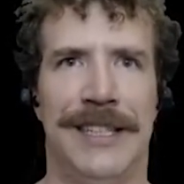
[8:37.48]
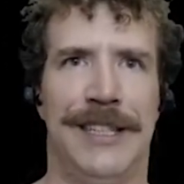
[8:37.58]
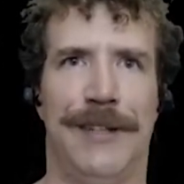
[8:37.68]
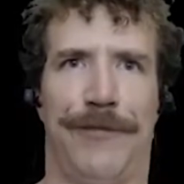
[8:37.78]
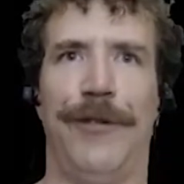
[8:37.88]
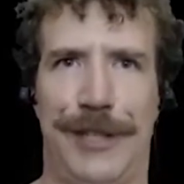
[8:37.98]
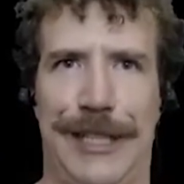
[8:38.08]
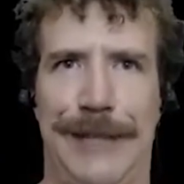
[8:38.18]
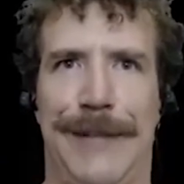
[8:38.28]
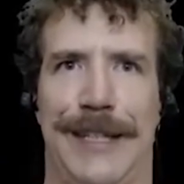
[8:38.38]
You're
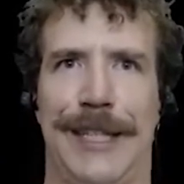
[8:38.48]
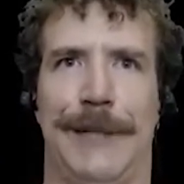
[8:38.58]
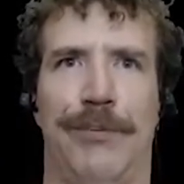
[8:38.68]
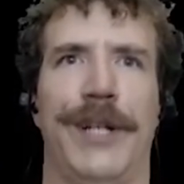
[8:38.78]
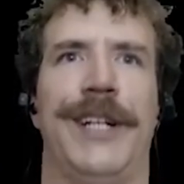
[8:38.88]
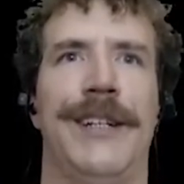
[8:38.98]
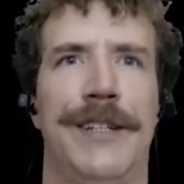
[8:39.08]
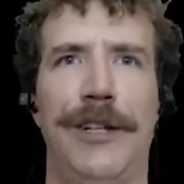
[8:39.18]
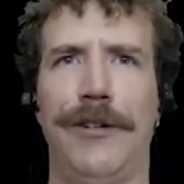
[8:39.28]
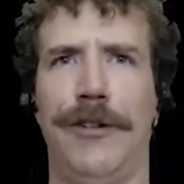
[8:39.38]
forcing me at this point.
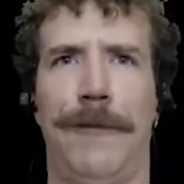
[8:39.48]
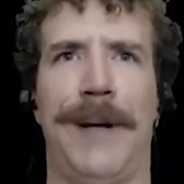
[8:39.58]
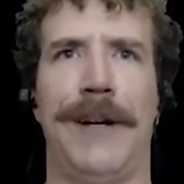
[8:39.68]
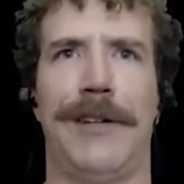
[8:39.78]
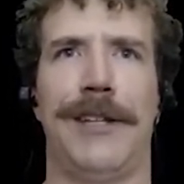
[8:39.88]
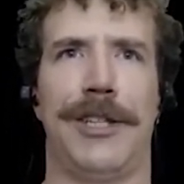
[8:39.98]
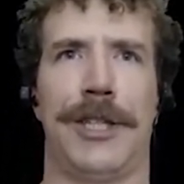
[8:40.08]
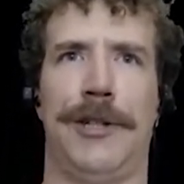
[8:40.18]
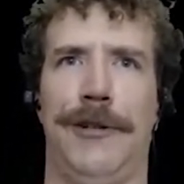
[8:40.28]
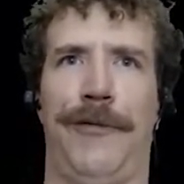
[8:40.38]
You're no better than the
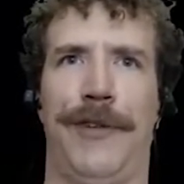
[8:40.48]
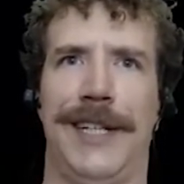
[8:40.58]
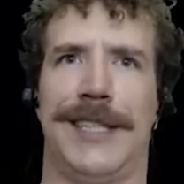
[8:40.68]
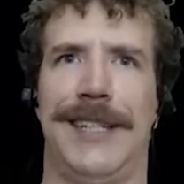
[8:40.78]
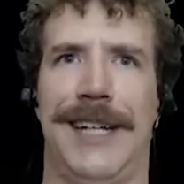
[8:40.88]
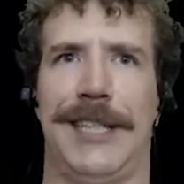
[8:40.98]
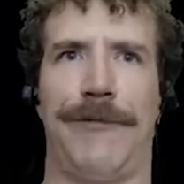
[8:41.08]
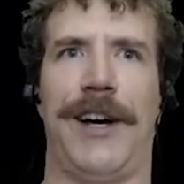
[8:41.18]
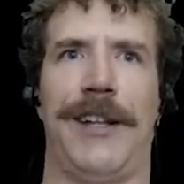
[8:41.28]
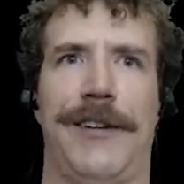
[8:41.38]
stern-faced knights,
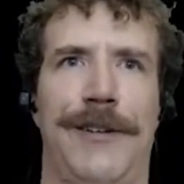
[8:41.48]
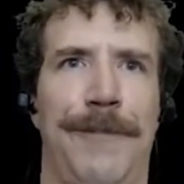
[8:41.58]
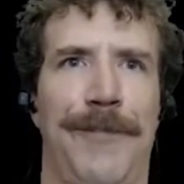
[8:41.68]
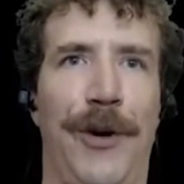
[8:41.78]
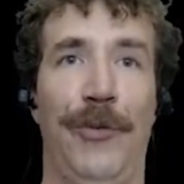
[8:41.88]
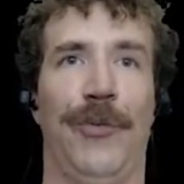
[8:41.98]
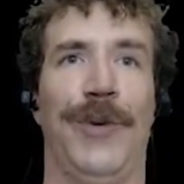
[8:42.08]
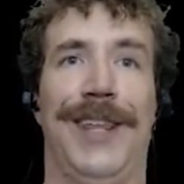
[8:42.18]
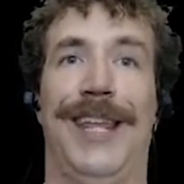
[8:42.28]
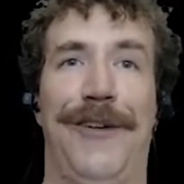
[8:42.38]
Father. Oh,
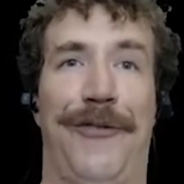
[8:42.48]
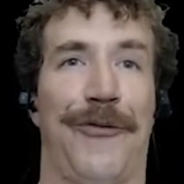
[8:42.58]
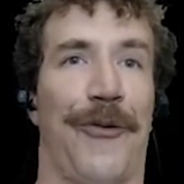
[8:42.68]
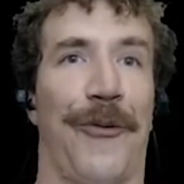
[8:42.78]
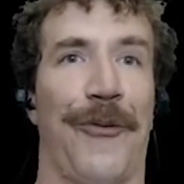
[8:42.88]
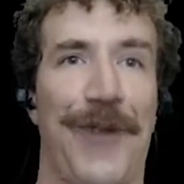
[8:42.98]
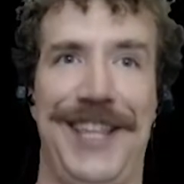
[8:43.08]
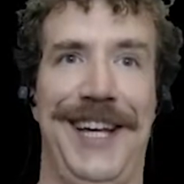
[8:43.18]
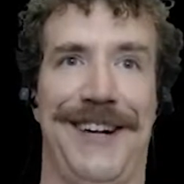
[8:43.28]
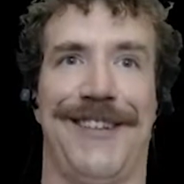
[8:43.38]
we live
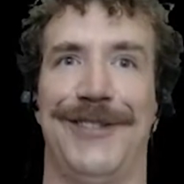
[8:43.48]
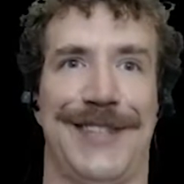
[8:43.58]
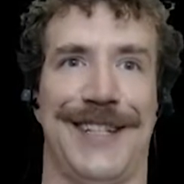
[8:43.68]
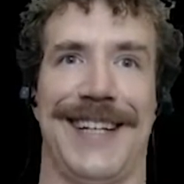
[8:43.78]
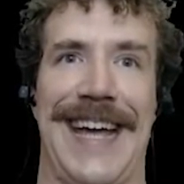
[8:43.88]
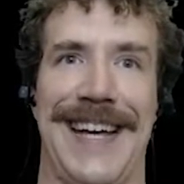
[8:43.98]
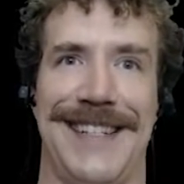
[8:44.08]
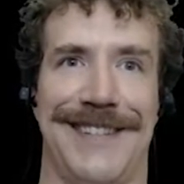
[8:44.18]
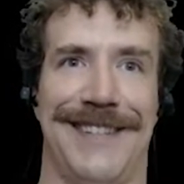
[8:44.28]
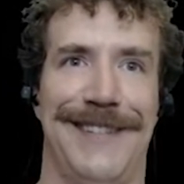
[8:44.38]
really close to the
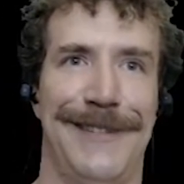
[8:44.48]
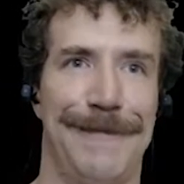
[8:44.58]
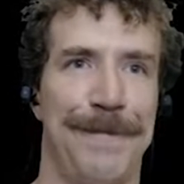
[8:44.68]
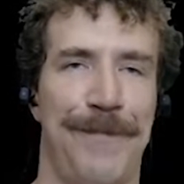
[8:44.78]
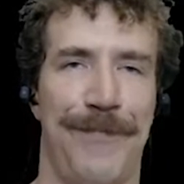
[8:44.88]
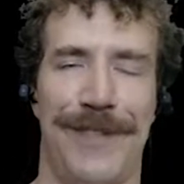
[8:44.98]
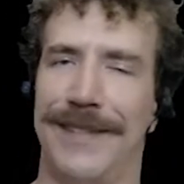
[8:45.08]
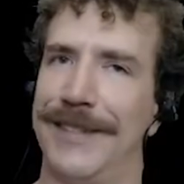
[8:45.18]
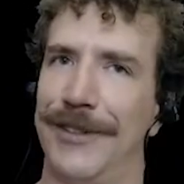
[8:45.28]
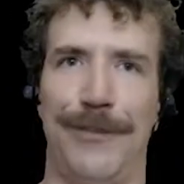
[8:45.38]
castle.
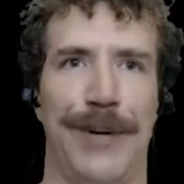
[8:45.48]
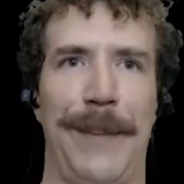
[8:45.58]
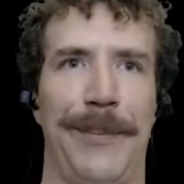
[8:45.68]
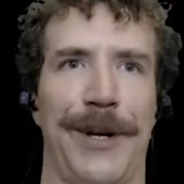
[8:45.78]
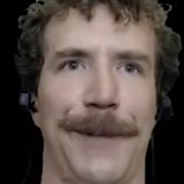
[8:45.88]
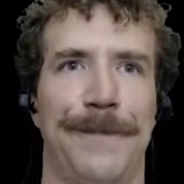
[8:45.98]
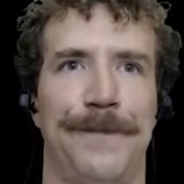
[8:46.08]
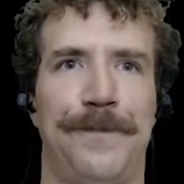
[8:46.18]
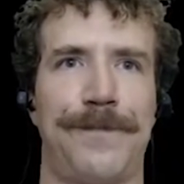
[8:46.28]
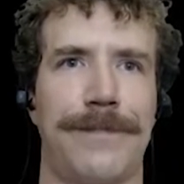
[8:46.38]
Good property.
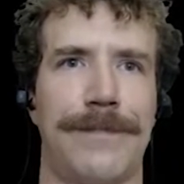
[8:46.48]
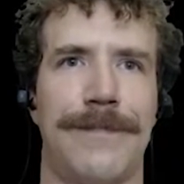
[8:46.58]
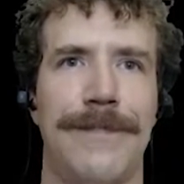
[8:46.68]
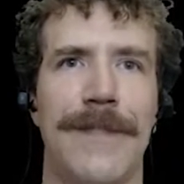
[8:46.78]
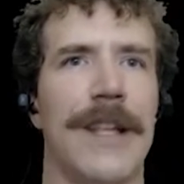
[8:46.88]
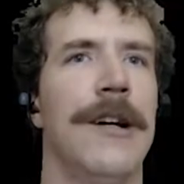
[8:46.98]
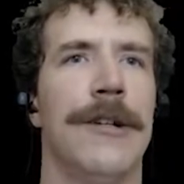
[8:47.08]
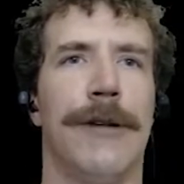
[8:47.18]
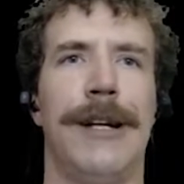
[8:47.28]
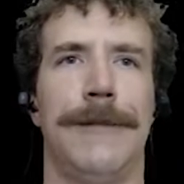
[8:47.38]

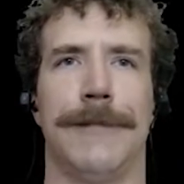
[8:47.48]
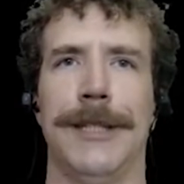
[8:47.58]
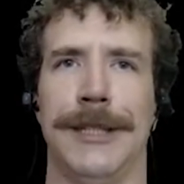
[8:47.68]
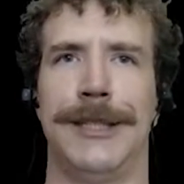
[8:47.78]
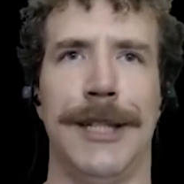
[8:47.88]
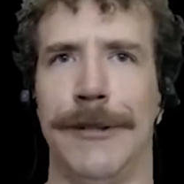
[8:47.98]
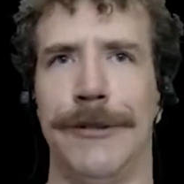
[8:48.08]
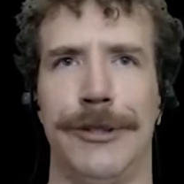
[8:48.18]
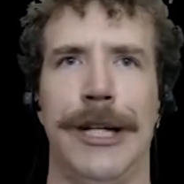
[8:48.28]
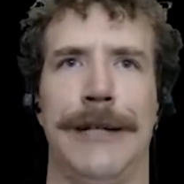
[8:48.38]
Right up these
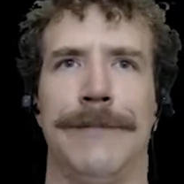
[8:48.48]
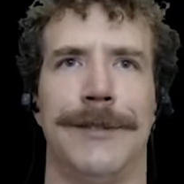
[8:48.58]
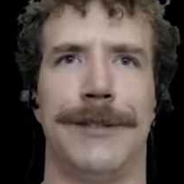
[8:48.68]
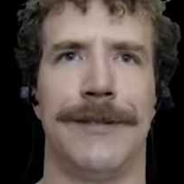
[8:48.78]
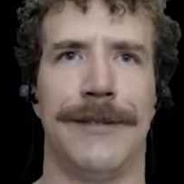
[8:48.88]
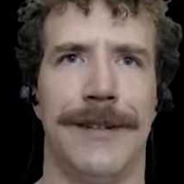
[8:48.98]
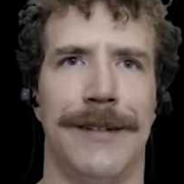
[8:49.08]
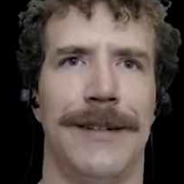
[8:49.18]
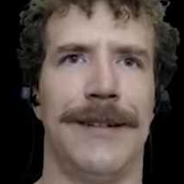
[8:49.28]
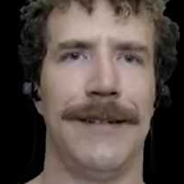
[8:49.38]
stairs, James.
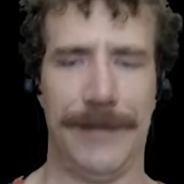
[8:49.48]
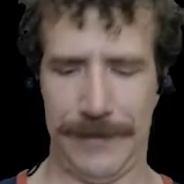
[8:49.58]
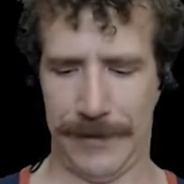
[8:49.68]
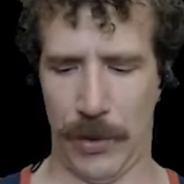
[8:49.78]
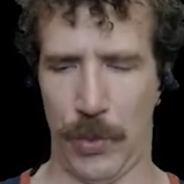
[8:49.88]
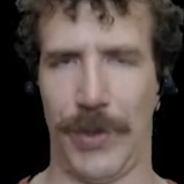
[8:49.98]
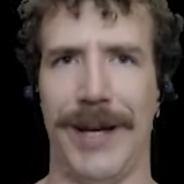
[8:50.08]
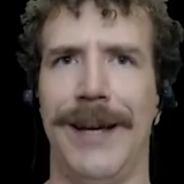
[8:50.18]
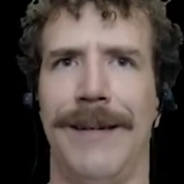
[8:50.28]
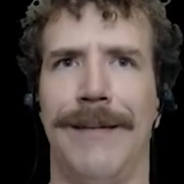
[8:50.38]

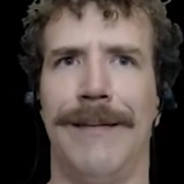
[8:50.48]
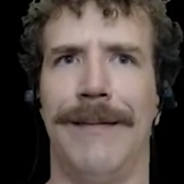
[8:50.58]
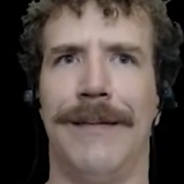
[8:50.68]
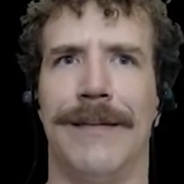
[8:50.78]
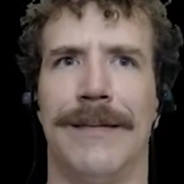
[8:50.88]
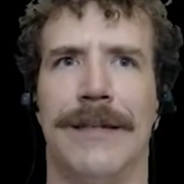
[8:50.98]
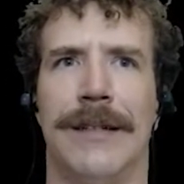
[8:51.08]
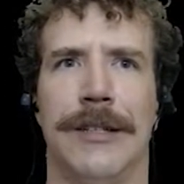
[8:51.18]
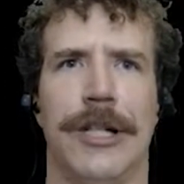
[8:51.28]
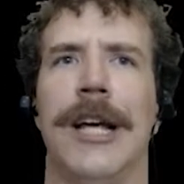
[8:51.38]
Okay.
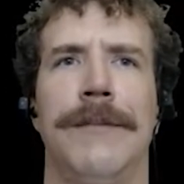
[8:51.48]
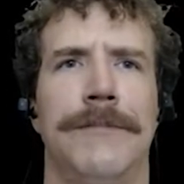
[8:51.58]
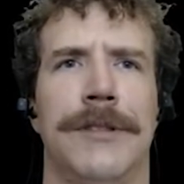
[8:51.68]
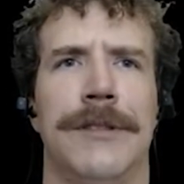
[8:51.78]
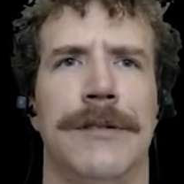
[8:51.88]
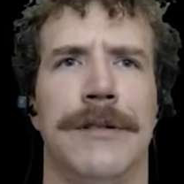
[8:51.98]
James,